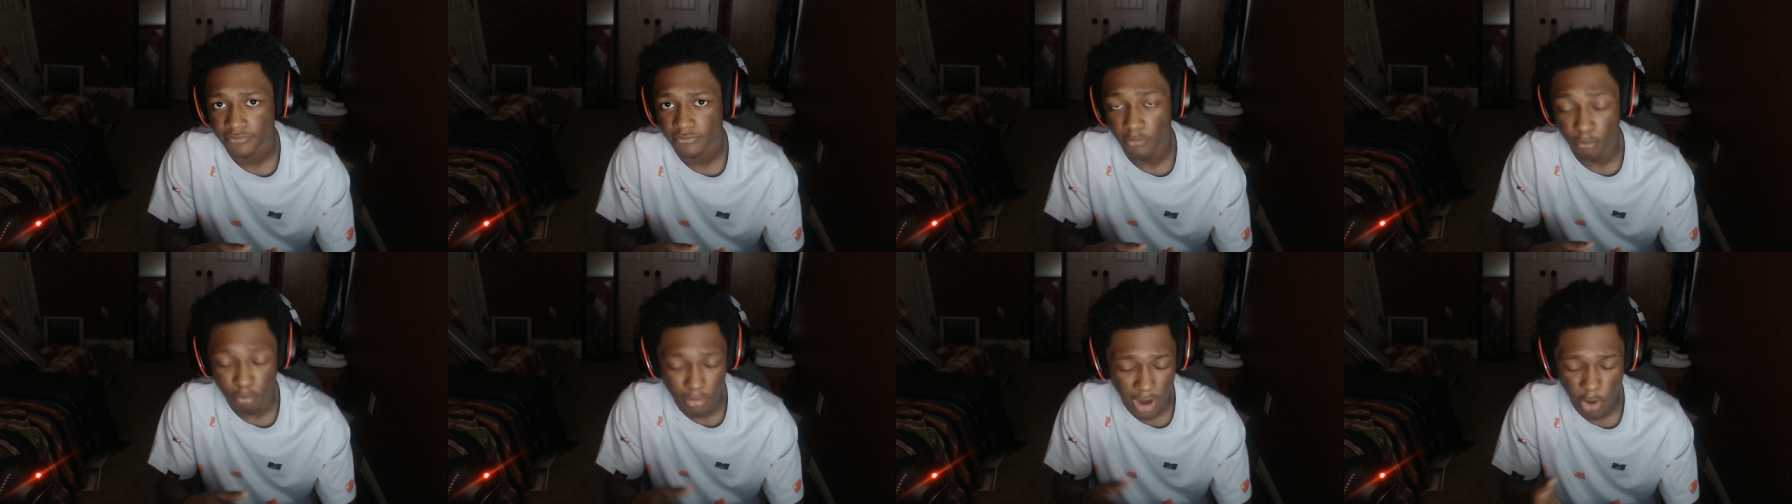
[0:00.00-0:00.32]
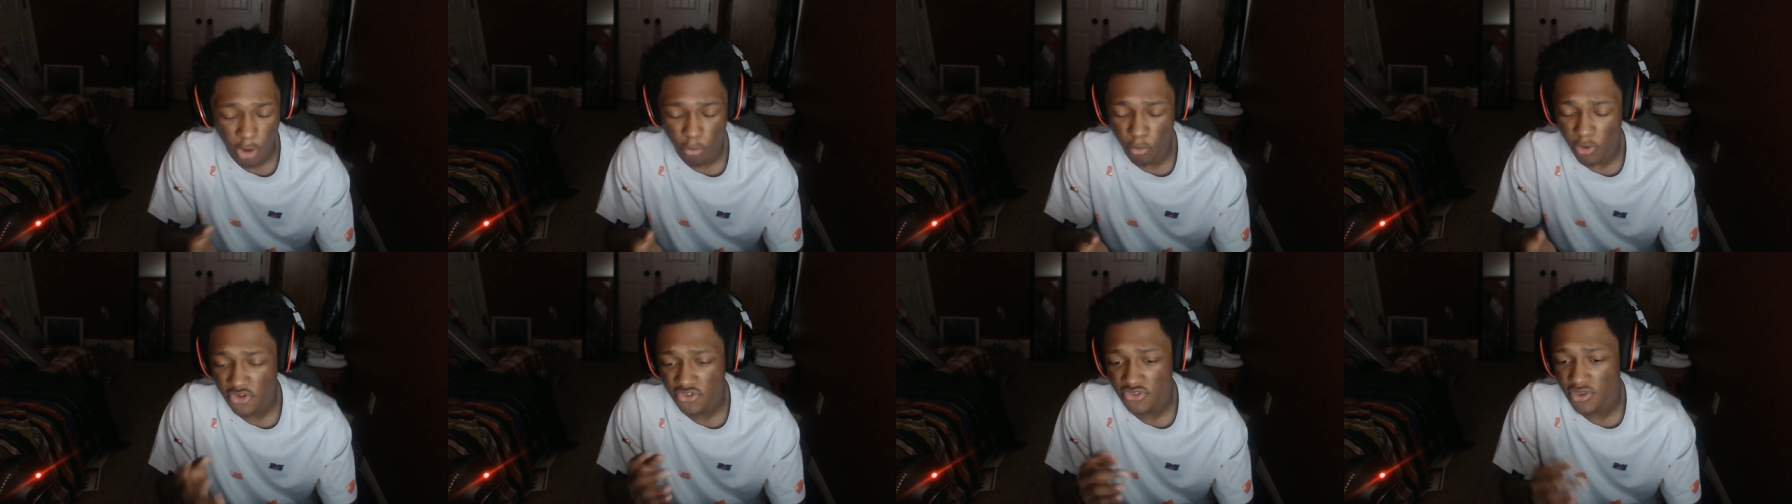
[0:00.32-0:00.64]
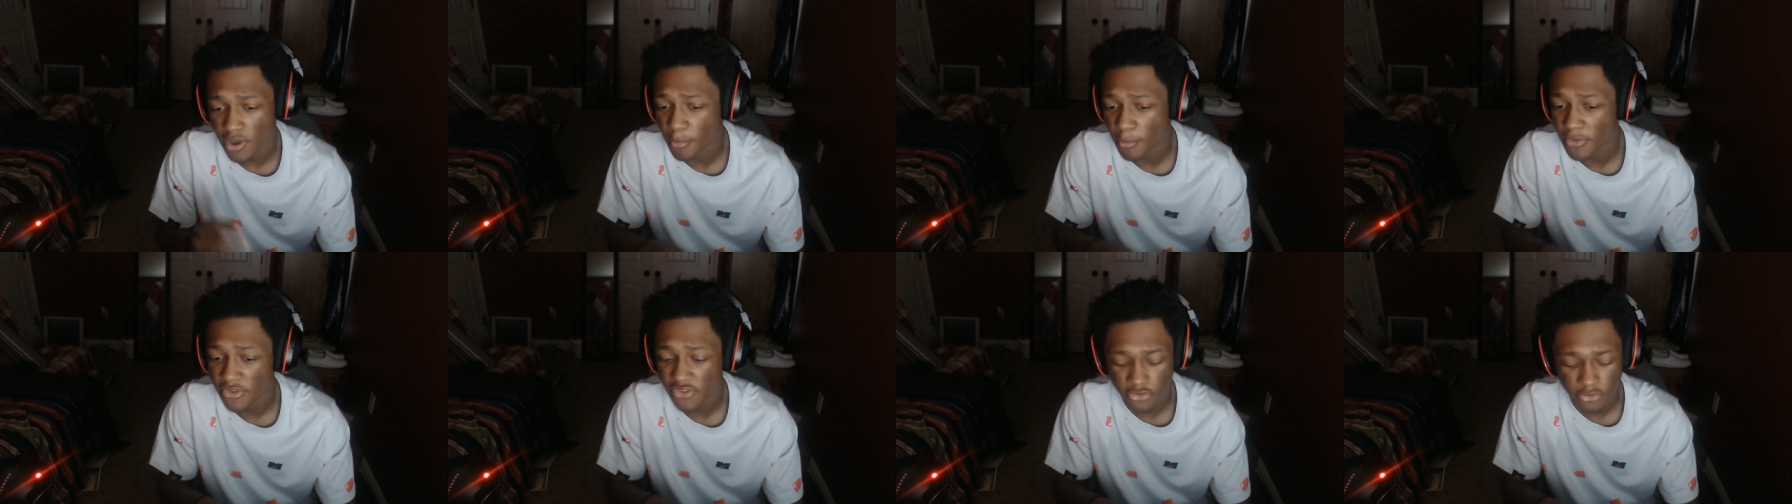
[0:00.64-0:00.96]
My worst
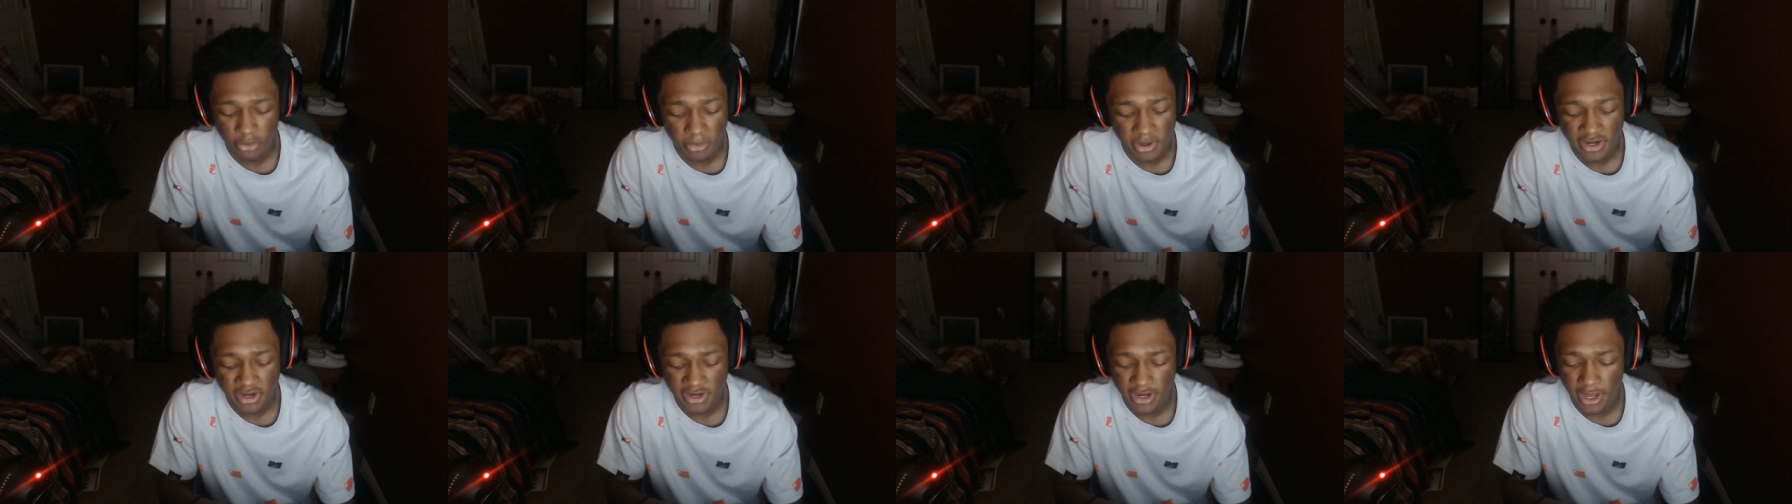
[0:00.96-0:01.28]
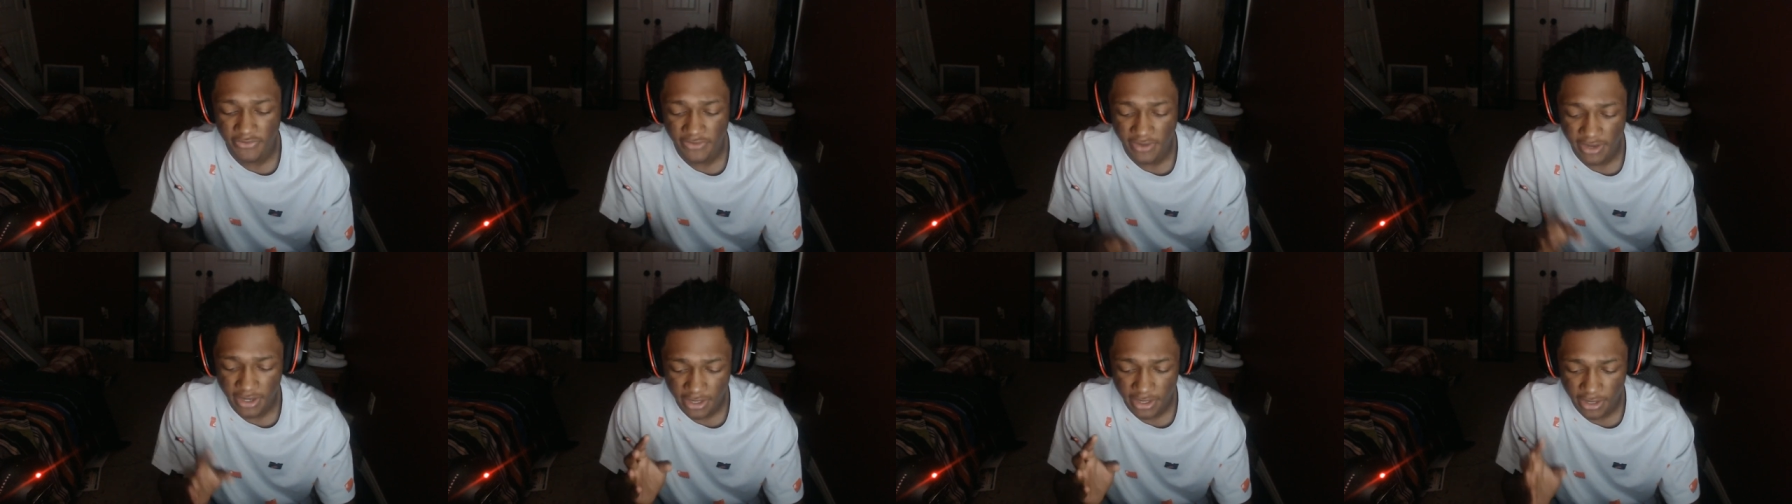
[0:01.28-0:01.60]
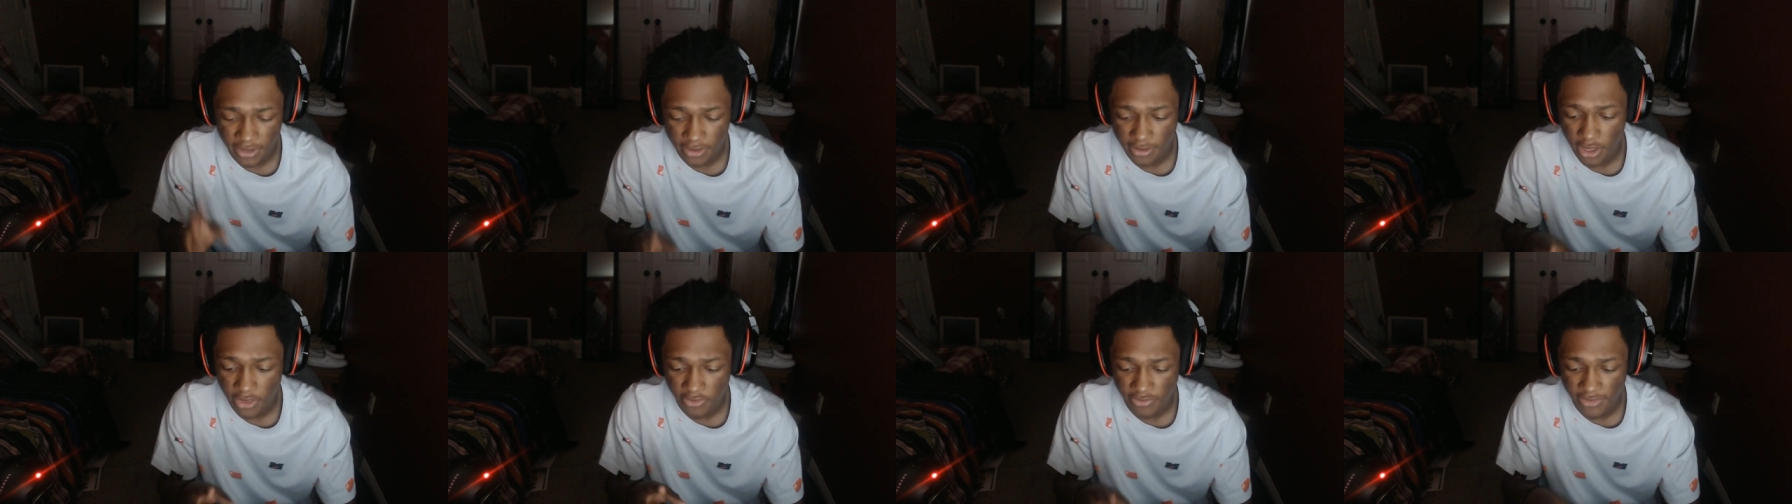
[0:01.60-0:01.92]
summons of
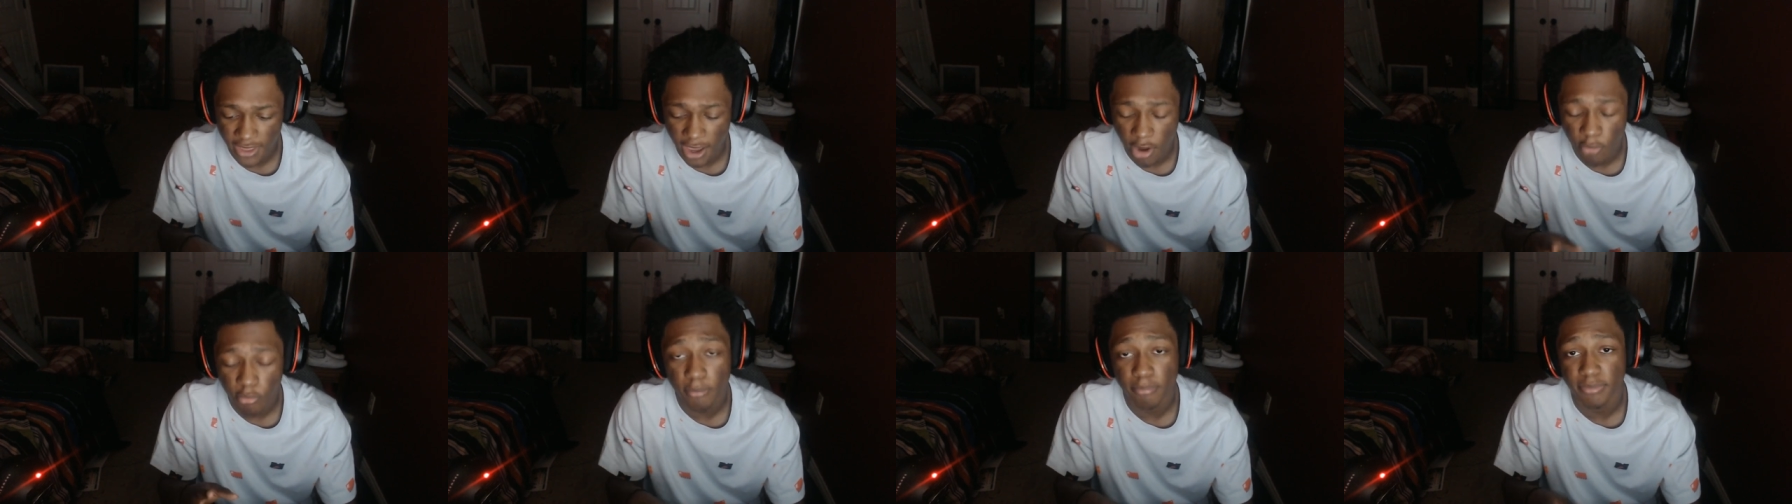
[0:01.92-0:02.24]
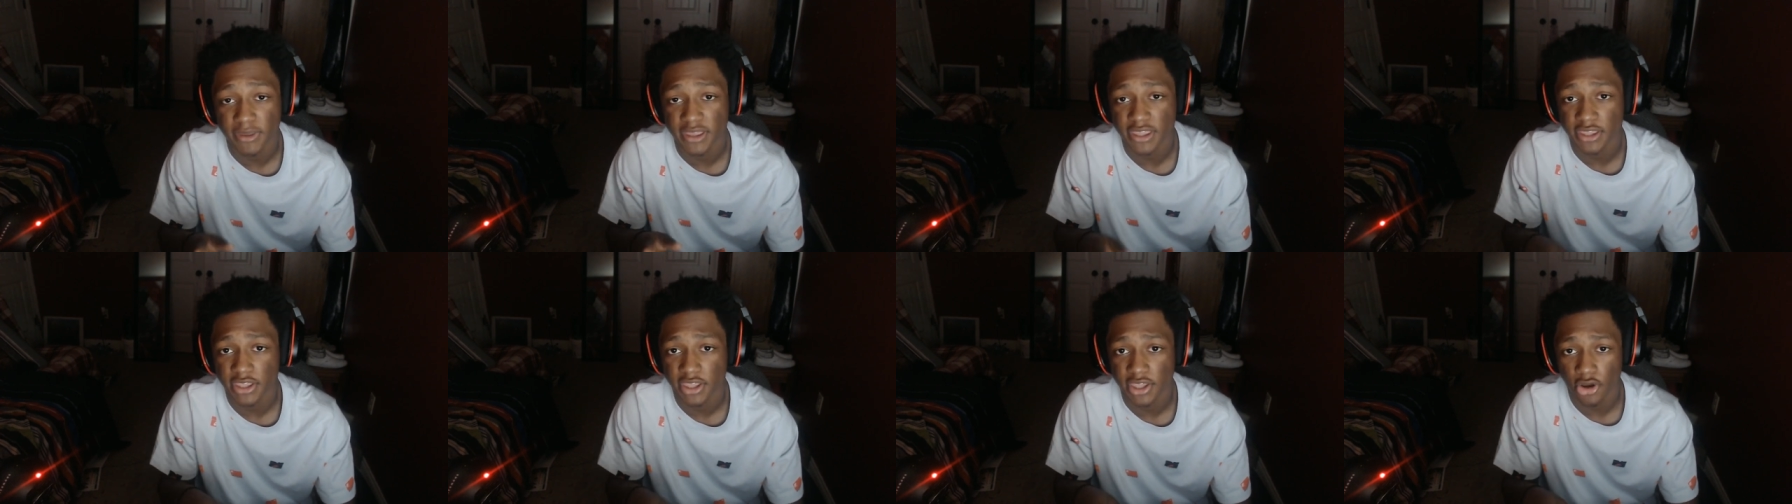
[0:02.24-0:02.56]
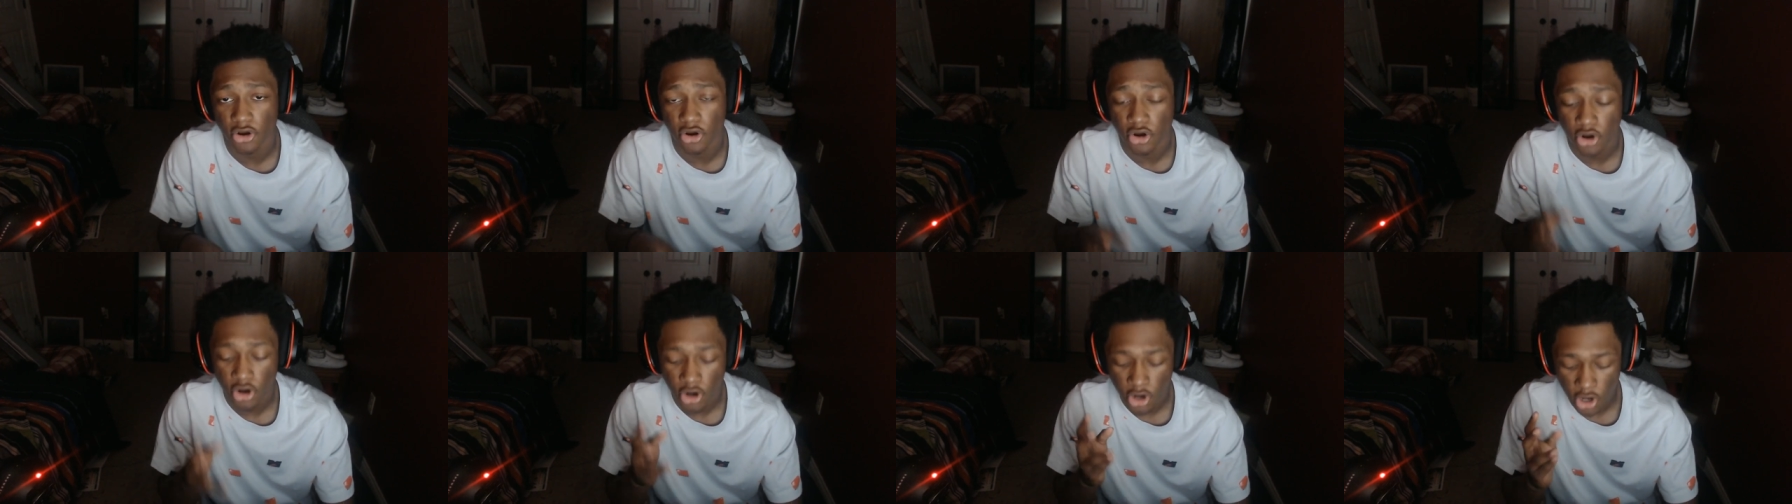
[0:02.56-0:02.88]
2019. That would be
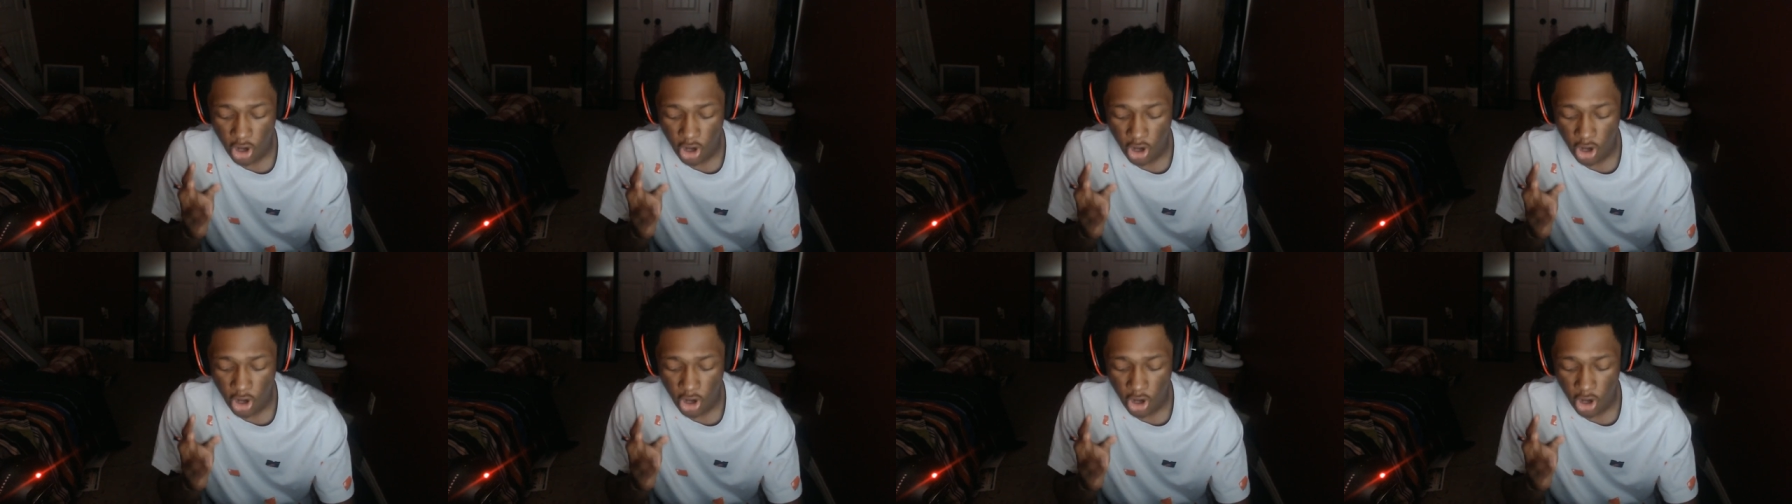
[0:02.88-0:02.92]
here.